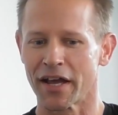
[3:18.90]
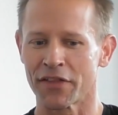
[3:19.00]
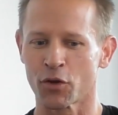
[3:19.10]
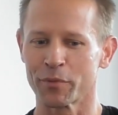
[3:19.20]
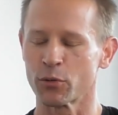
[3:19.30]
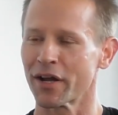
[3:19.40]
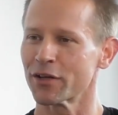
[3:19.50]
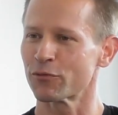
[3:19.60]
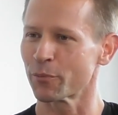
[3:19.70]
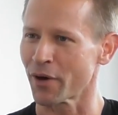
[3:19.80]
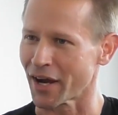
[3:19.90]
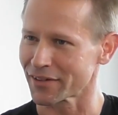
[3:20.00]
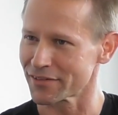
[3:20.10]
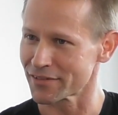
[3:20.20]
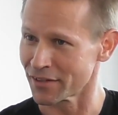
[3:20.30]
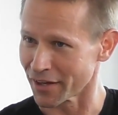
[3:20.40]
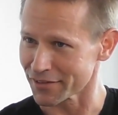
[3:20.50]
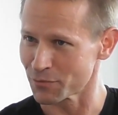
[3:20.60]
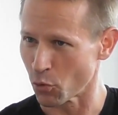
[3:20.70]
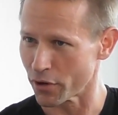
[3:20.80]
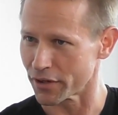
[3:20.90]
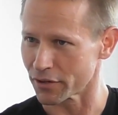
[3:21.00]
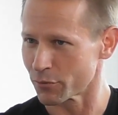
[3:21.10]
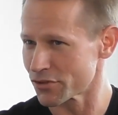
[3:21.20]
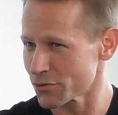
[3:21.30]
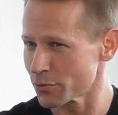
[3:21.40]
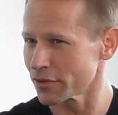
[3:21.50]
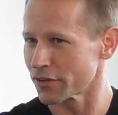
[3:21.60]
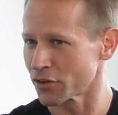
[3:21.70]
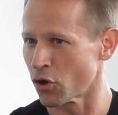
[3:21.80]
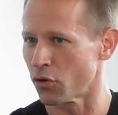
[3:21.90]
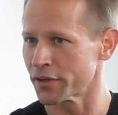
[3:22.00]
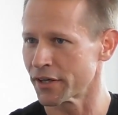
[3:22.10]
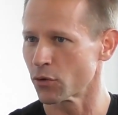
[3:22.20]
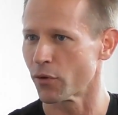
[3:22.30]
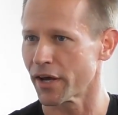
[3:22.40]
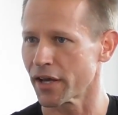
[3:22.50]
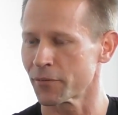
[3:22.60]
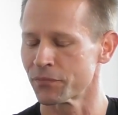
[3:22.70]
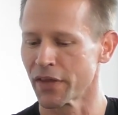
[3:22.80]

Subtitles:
And they'll be ready for practice the next morning, which is really the goal anyway.